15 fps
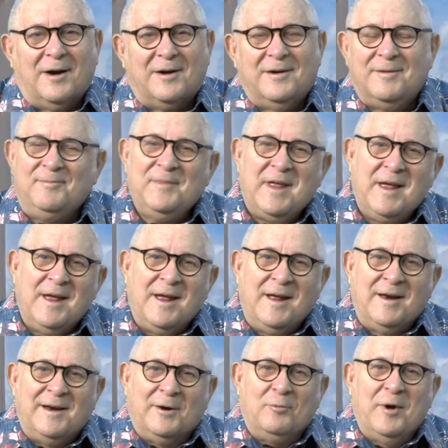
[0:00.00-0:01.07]

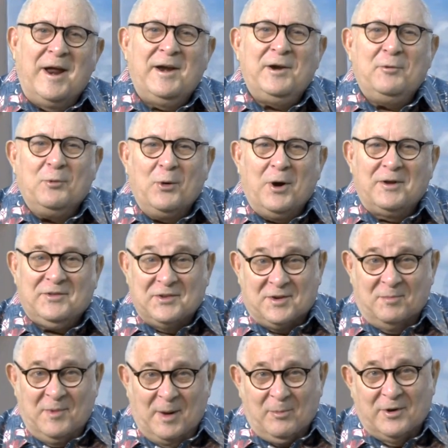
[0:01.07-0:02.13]
Now, Randy Roth is a
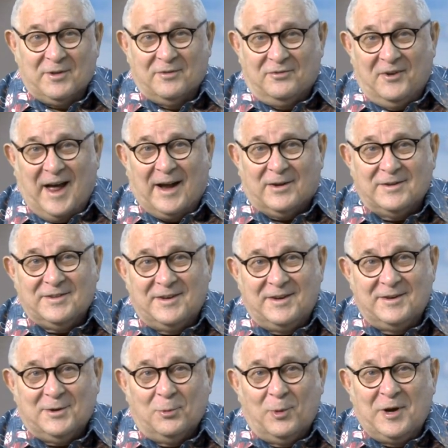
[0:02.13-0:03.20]
member of the faculty
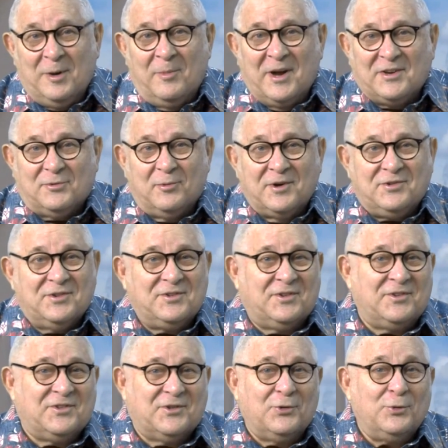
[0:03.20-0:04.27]
at the William S.
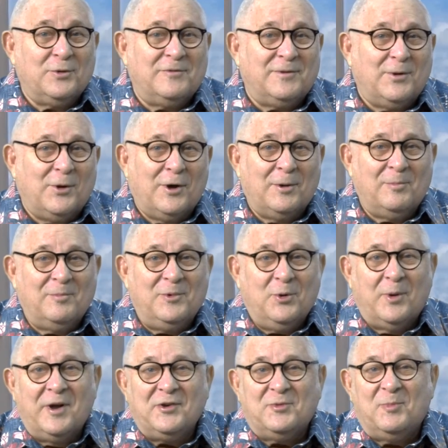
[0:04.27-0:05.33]
Richardson School of Law at
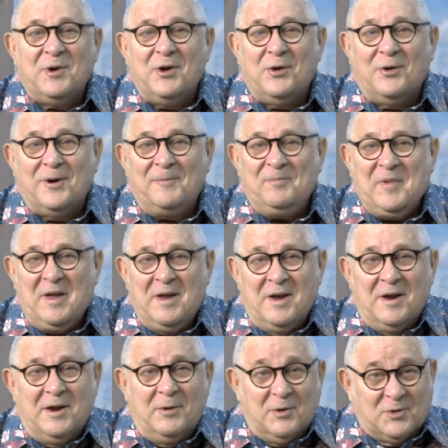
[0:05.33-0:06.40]
UH Manoa.
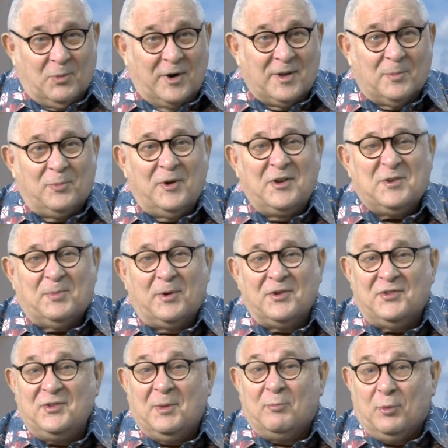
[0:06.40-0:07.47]
He was one of the principals
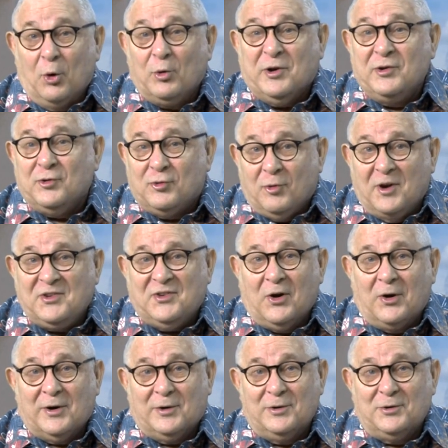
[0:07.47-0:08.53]
in the Broken Trust
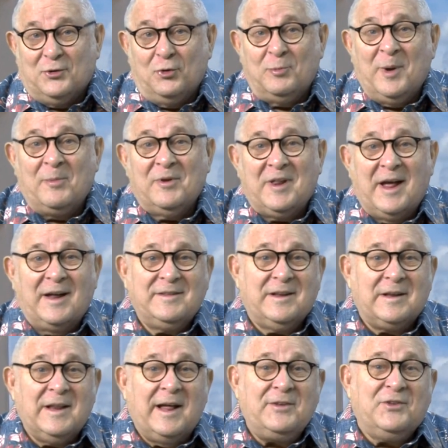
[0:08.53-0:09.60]
articles, you remember that, that
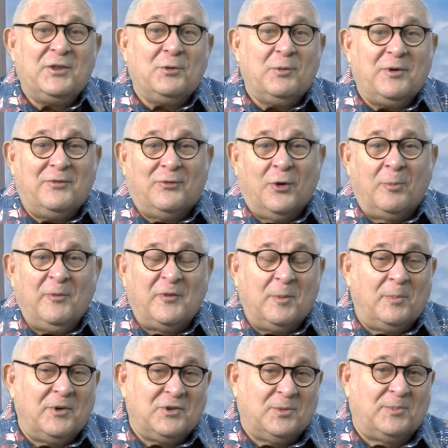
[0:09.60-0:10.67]
led to the reform of the
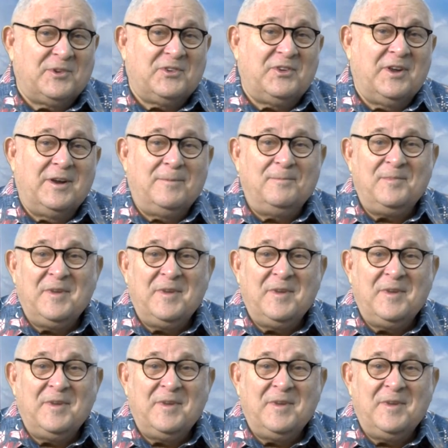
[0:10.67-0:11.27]
Bishop Estate.